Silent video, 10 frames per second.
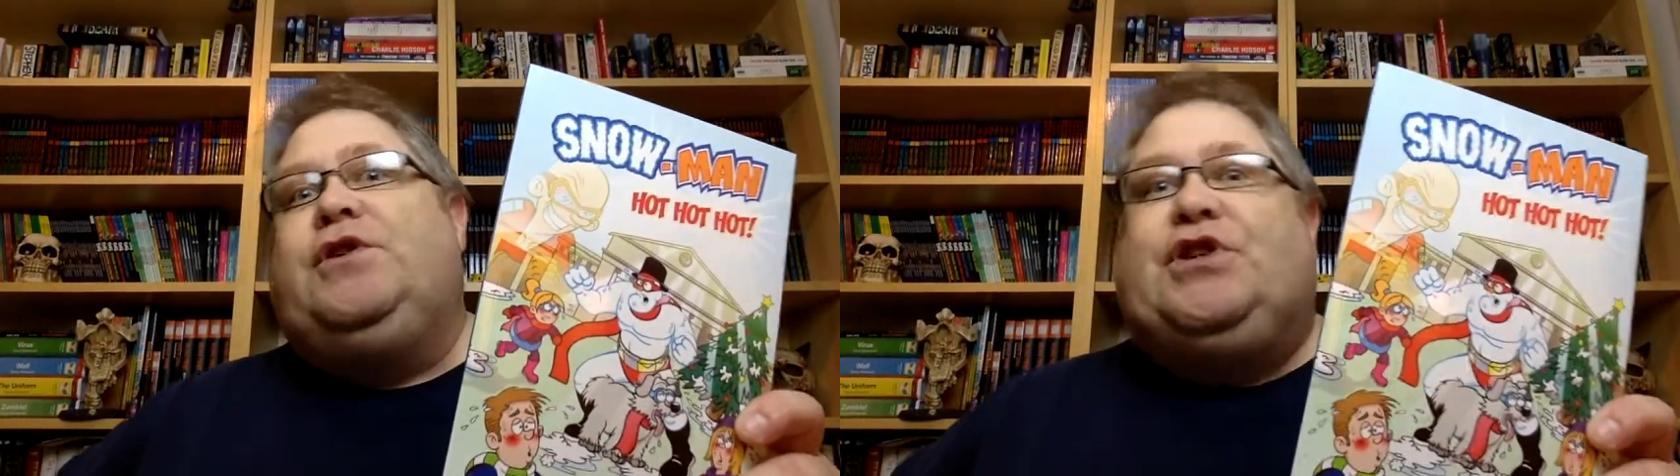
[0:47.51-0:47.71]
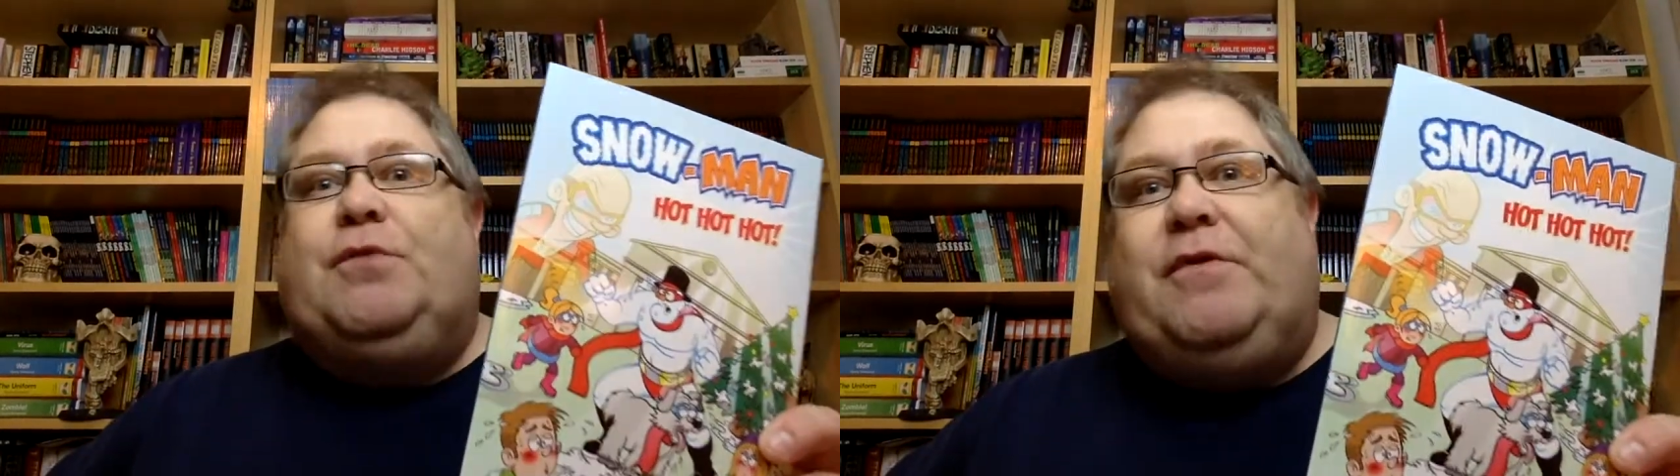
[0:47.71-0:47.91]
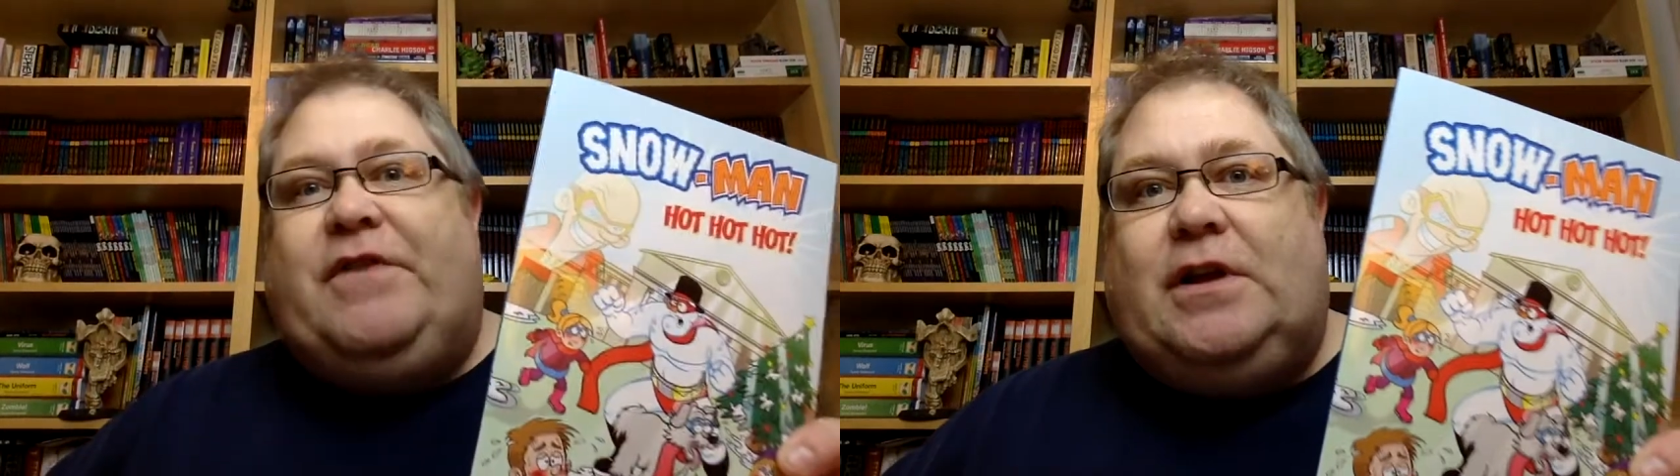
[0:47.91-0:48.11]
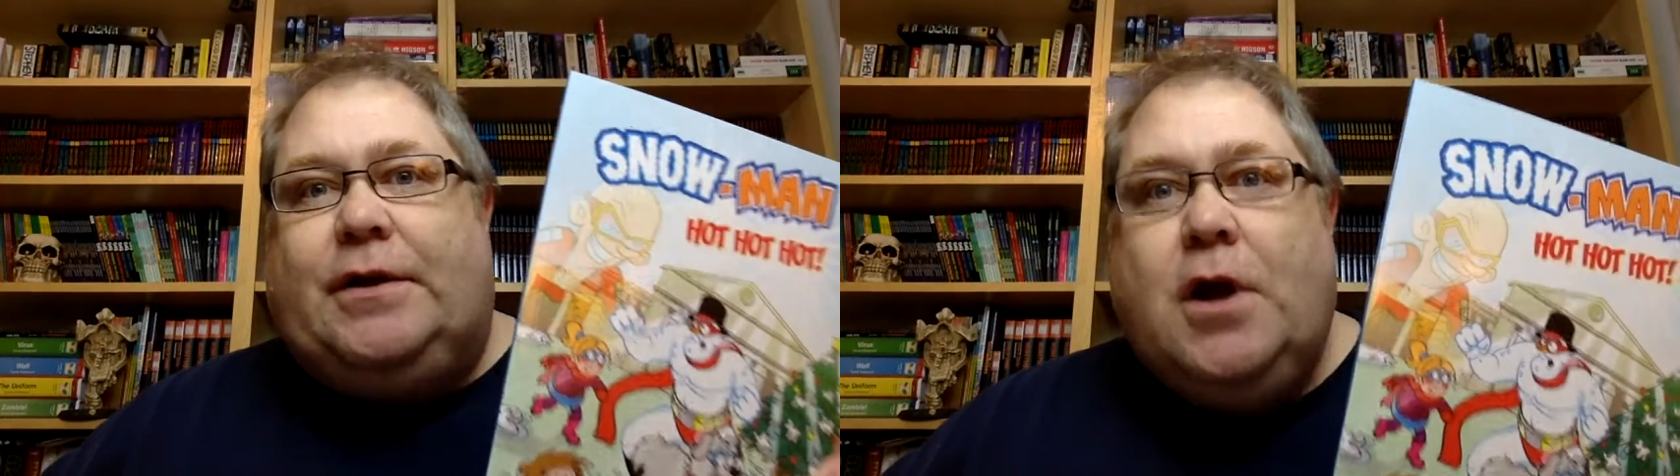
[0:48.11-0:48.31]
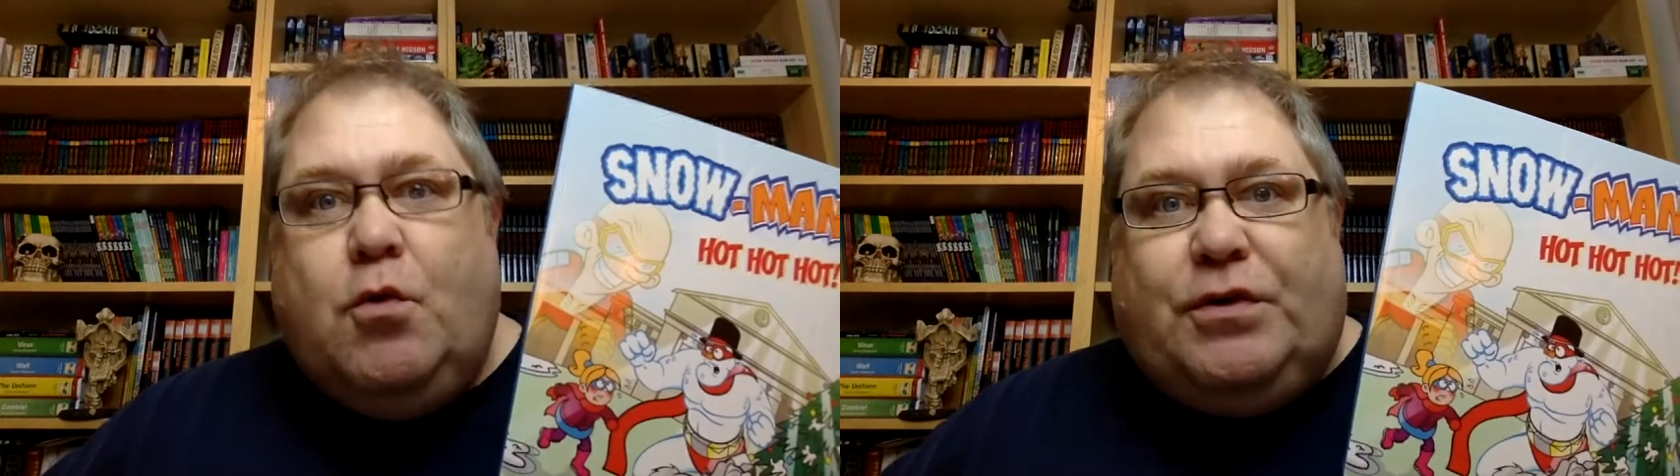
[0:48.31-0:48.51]

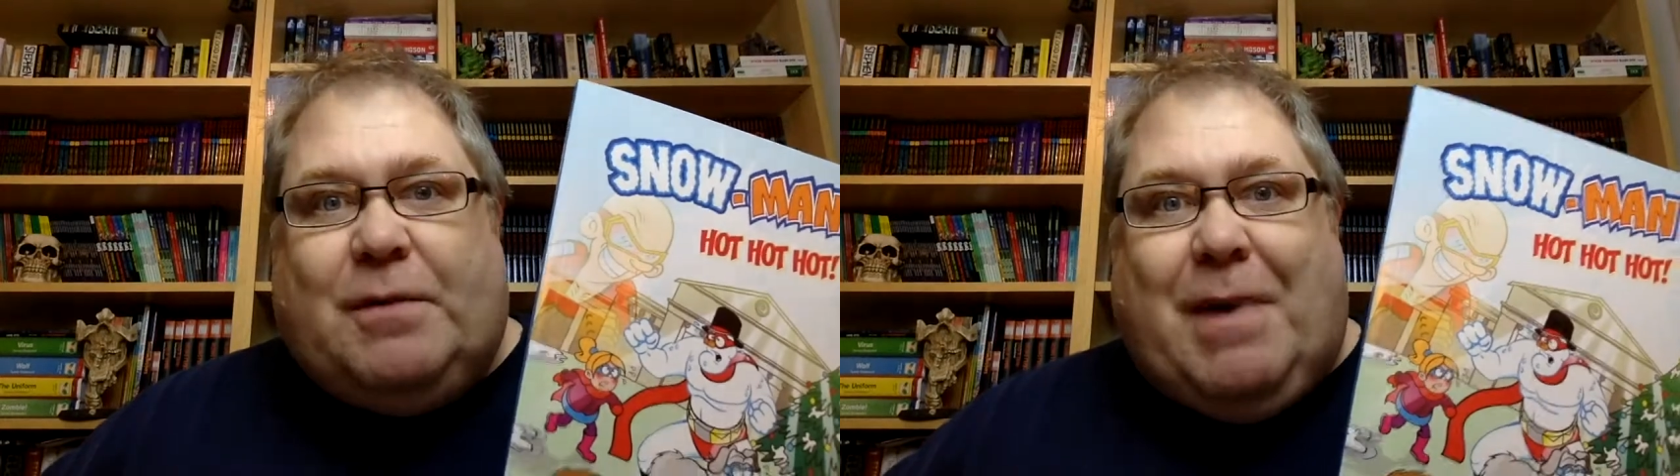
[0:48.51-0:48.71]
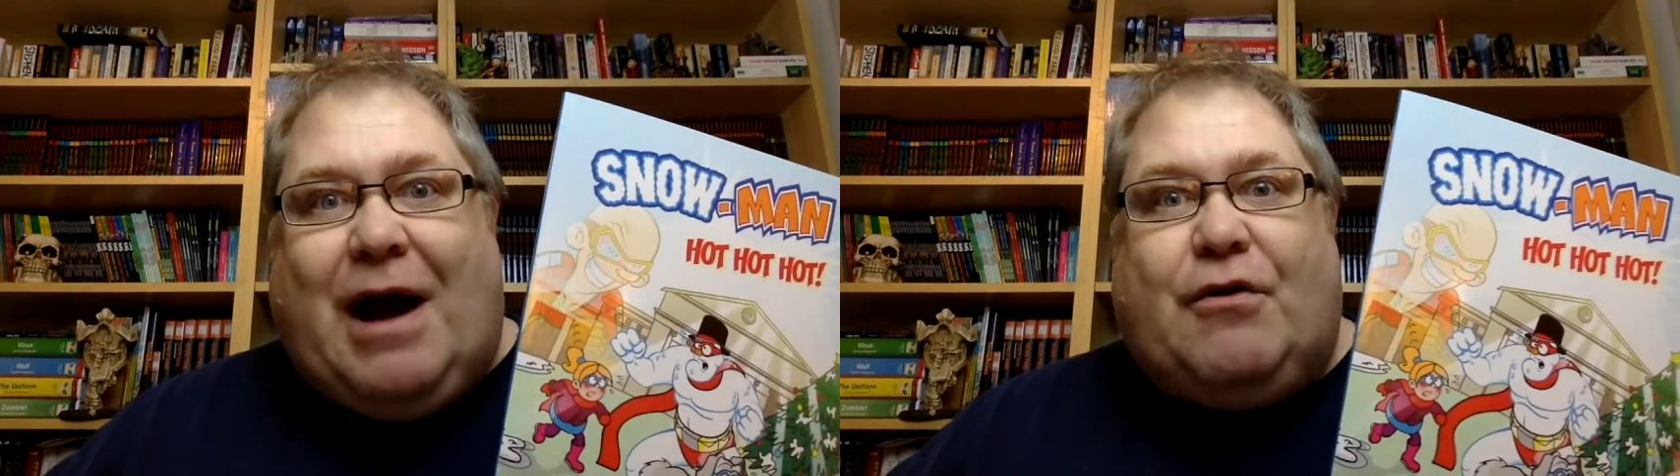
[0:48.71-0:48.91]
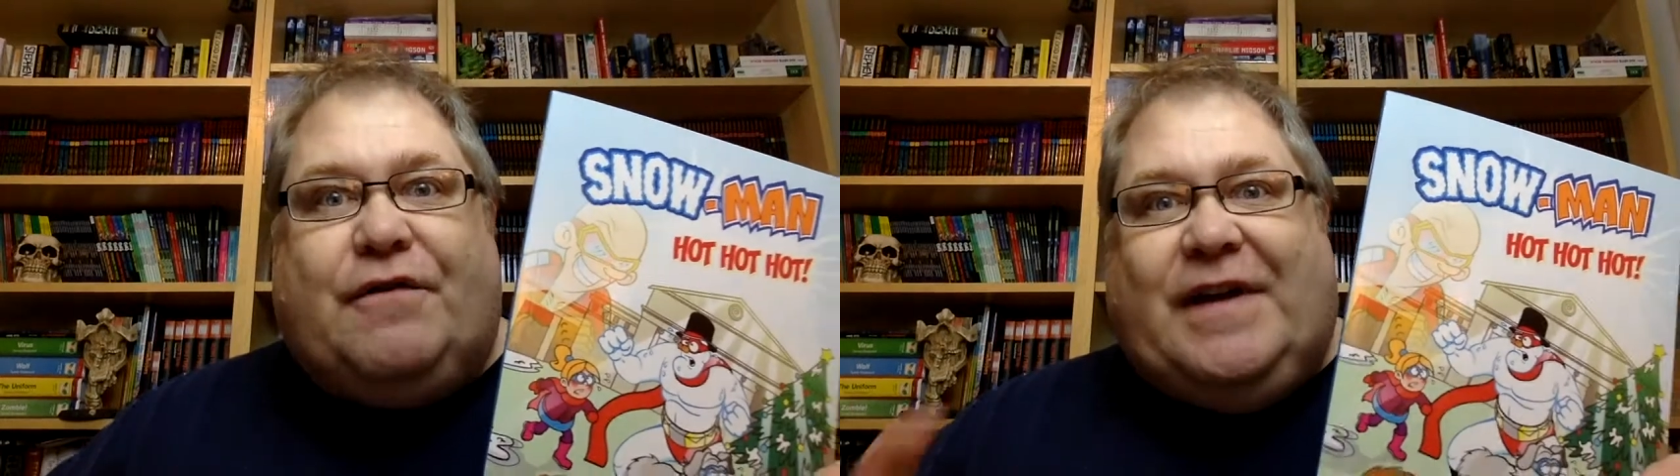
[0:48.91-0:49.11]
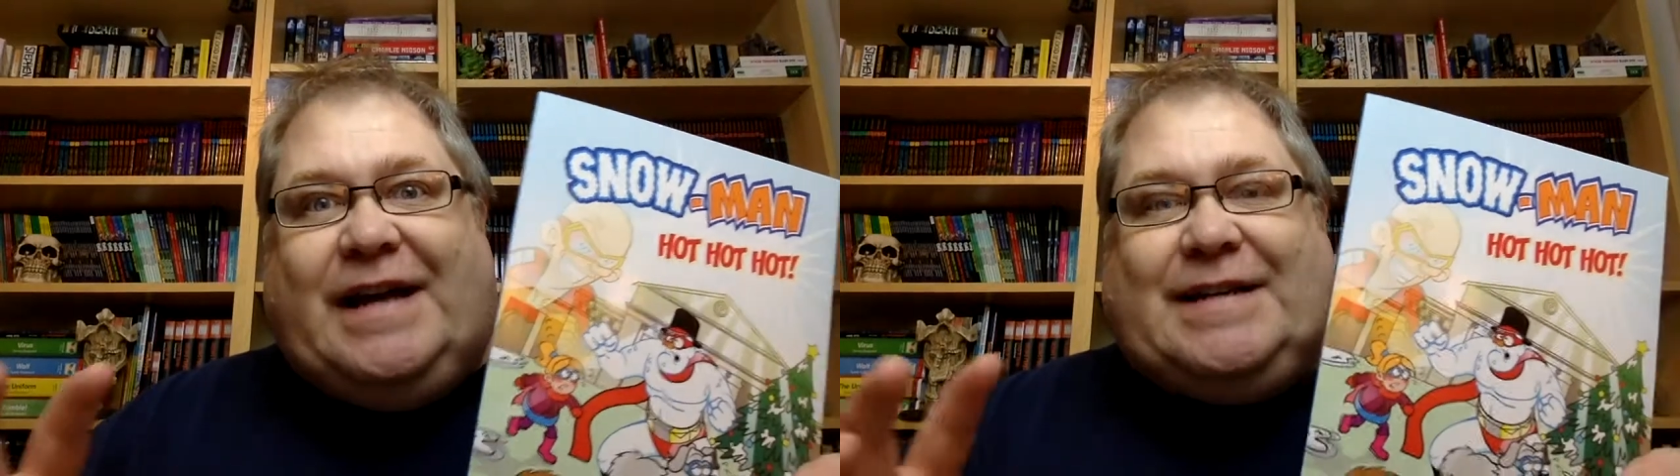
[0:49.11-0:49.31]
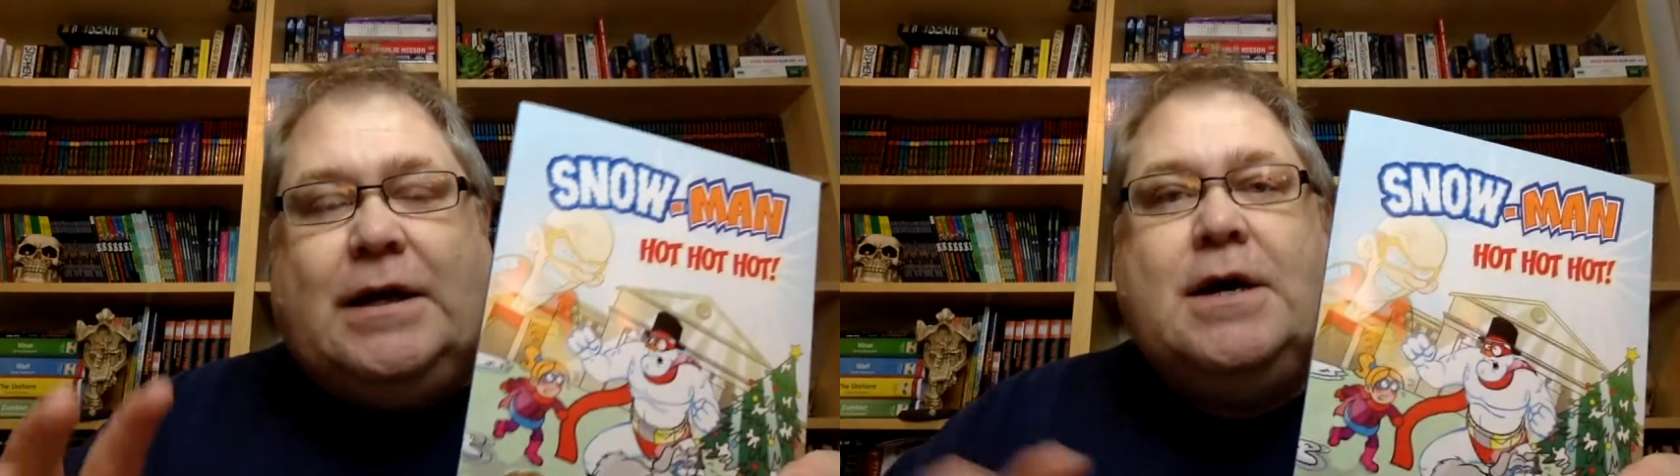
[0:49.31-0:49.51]
supervillain with the power of
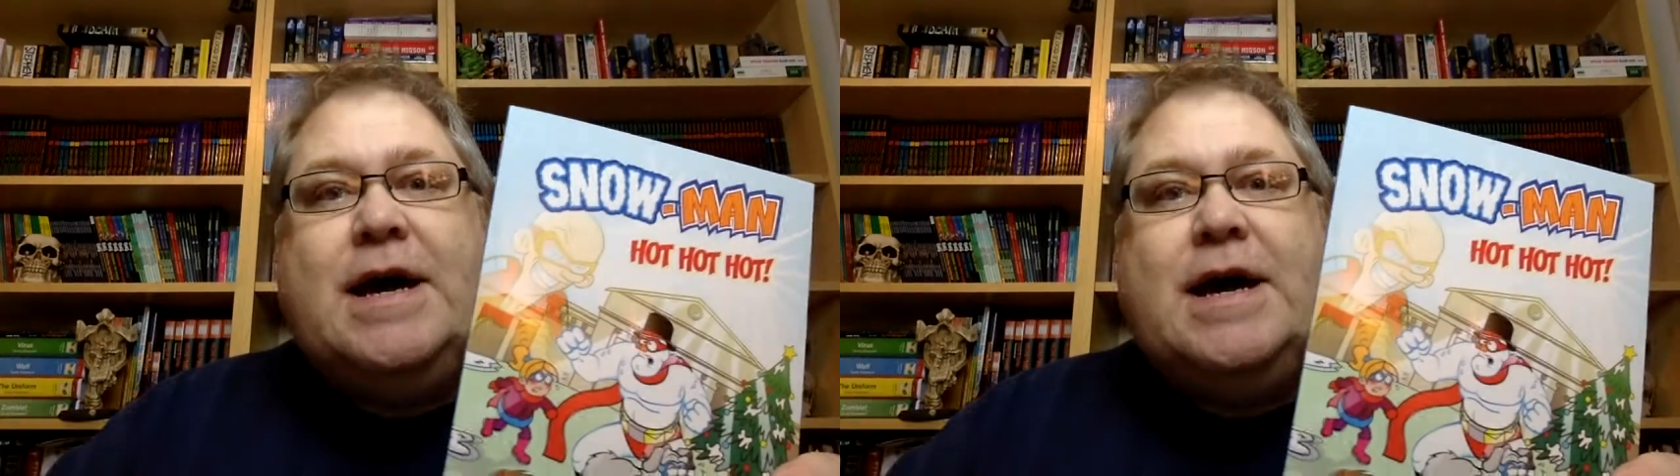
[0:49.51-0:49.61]
heat.